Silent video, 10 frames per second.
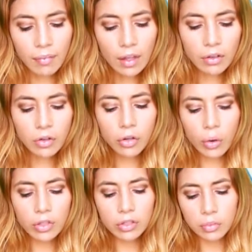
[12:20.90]
you're
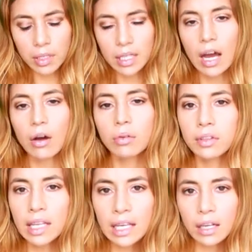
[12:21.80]
going to be now
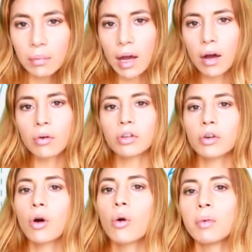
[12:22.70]
thinking about your
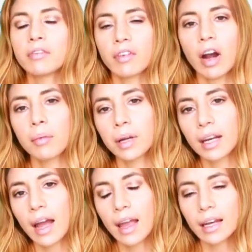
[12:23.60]
home environment
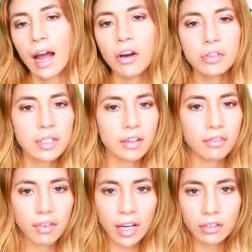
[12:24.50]
and how does it
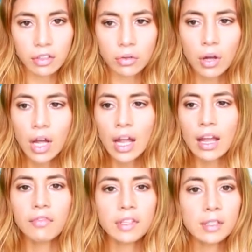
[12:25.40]
affect you,
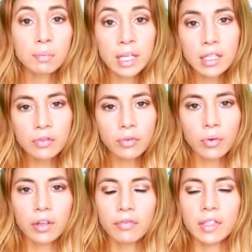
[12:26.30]
if it's
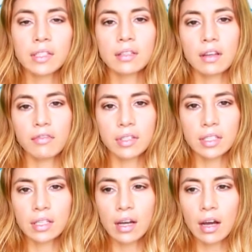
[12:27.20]
peaceful, if it's
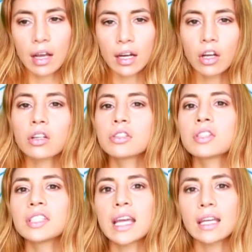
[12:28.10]
in a good
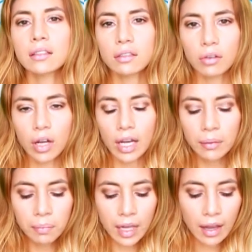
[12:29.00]
state, okay?
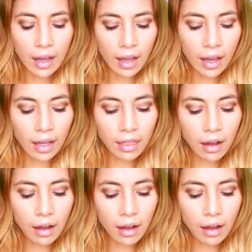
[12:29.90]
And